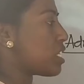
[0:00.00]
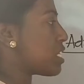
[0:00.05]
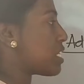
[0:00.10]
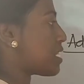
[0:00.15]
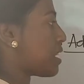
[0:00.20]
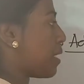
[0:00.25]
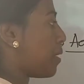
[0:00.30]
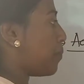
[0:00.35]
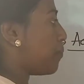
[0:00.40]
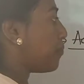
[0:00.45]

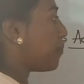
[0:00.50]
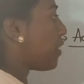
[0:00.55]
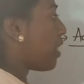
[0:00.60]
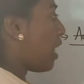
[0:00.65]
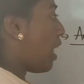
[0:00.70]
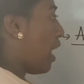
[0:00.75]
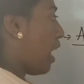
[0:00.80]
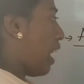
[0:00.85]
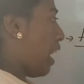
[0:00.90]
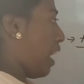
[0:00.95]
some
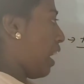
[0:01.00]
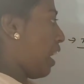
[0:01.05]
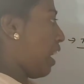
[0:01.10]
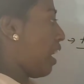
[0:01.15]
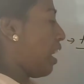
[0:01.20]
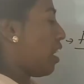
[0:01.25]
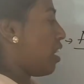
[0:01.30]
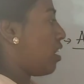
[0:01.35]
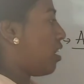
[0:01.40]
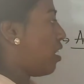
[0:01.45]

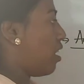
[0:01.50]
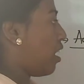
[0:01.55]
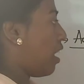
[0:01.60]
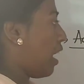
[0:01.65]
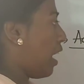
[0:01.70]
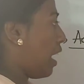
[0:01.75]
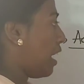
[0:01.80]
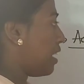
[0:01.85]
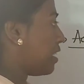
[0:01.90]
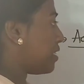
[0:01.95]

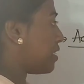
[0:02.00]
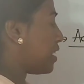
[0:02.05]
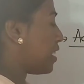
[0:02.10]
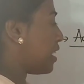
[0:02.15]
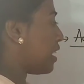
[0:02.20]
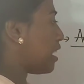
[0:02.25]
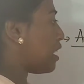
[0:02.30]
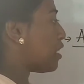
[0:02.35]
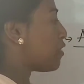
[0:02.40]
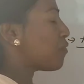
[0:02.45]

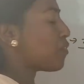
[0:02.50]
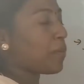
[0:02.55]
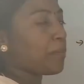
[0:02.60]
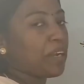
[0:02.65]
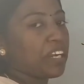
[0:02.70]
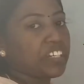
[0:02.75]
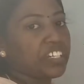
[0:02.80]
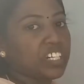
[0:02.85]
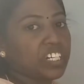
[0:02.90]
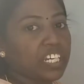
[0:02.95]

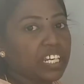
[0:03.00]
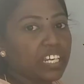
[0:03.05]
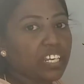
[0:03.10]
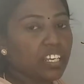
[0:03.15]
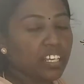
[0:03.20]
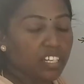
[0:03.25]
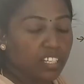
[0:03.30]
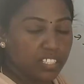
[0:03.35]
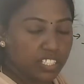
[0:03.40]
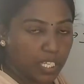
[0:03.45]

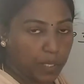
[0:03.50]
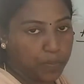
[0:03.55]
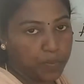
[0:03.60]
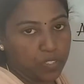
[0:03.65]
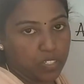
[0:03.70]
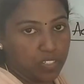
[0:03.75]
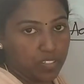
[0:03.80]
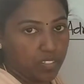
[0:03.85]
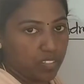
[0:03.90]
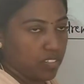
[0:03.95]
anti-inflammatory
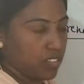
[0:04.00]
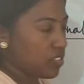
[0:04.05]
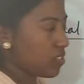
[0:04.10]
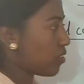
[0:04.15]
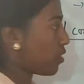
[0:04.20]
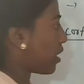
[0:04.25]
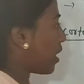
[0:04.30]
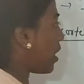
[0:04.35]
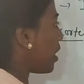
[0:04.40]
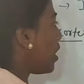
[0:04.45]
substances.
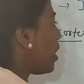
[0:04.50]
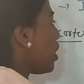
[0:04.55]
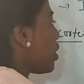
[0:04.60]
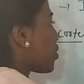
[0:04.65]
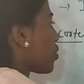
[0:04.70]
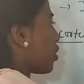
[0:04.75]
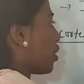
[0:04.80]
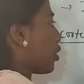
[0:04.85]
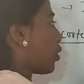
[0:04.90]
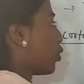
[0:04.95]
Okay,
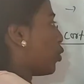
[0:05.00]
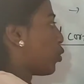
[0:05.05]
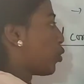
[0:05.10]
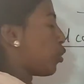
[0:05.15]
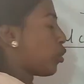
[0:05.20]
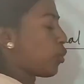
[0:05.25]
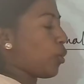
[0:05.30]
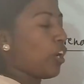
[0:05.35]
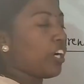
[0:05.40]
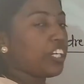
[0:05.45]
so the
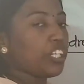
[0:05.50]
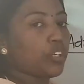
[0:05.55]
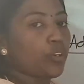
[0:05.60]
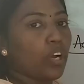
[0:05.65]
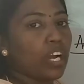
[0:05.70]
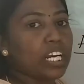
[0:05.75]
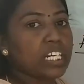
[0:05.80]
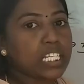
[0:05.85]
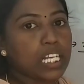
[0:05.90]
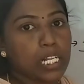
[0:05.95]

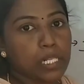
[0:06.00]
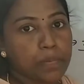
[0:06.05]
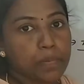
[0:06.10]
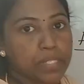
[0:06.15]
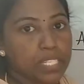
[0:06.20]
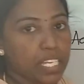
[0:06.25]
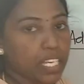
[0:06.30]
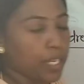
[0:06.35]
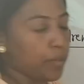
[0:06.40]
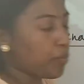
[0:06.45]
glucocorticoids
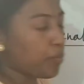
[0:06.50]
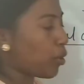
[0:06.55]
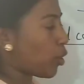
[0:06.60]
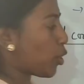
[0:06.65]
helps in